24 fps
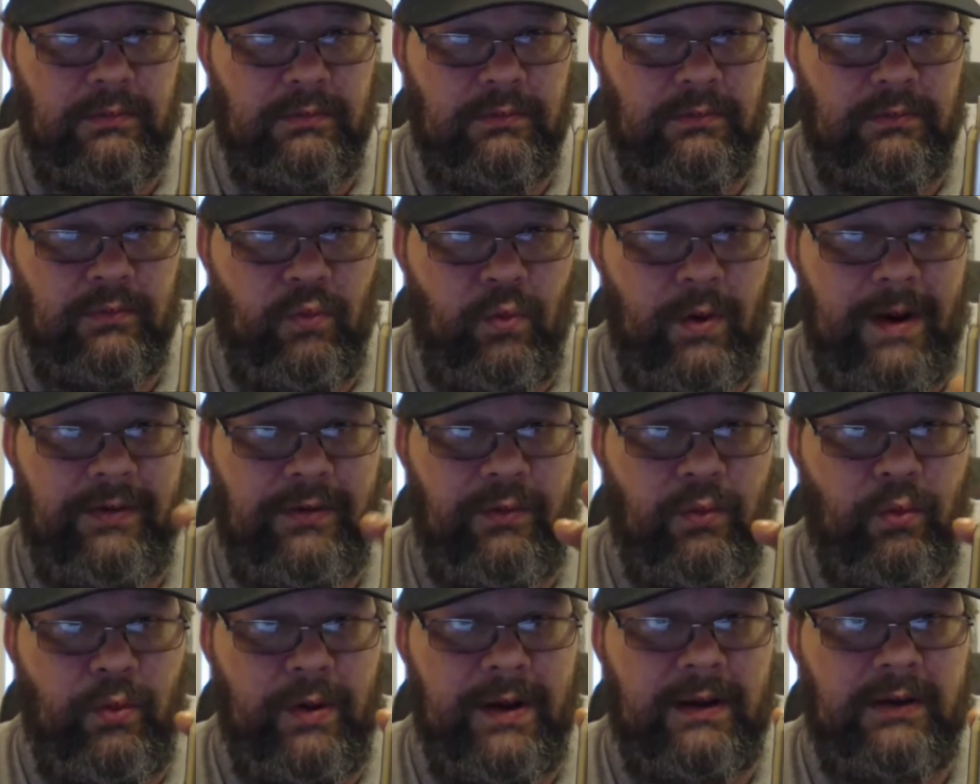wet
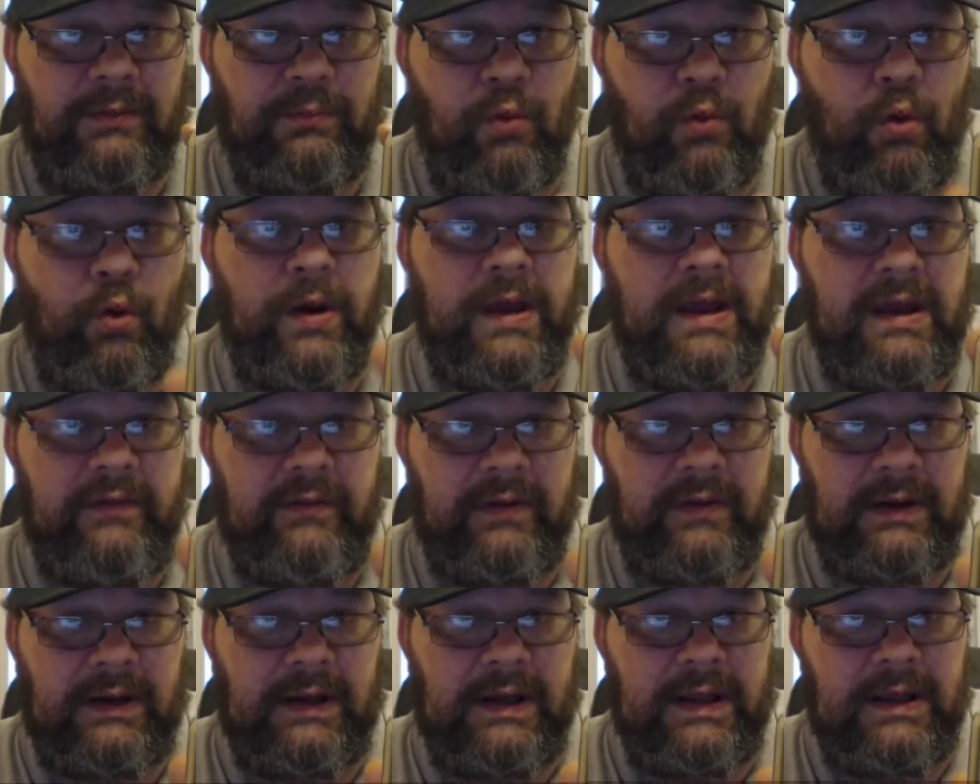the wicks more
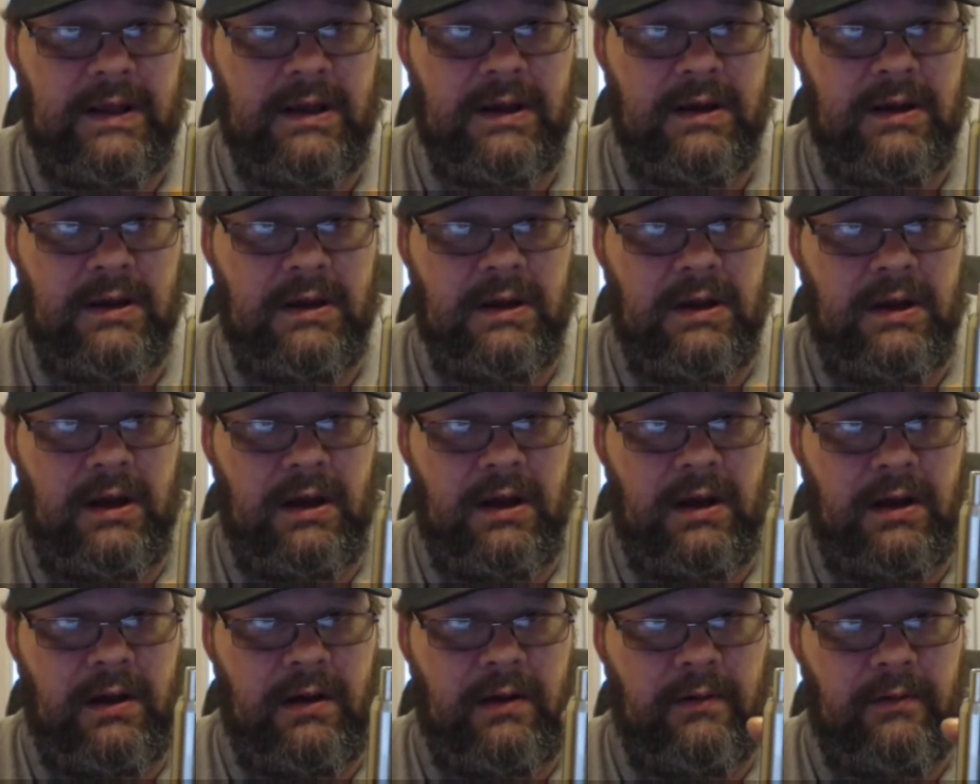evenly.
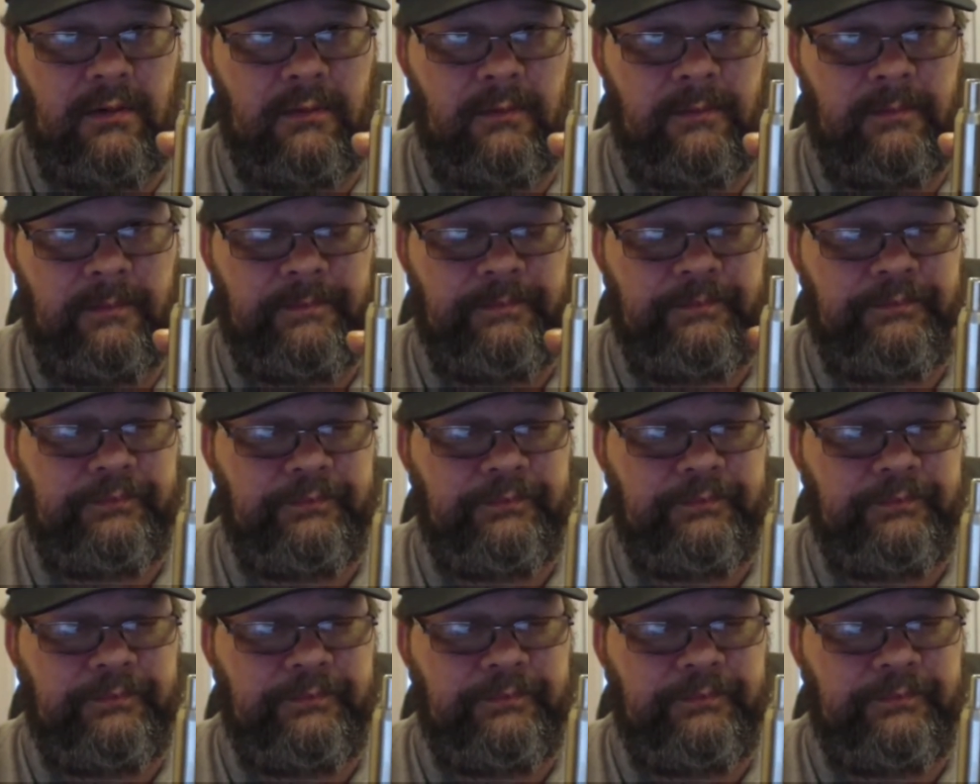Um,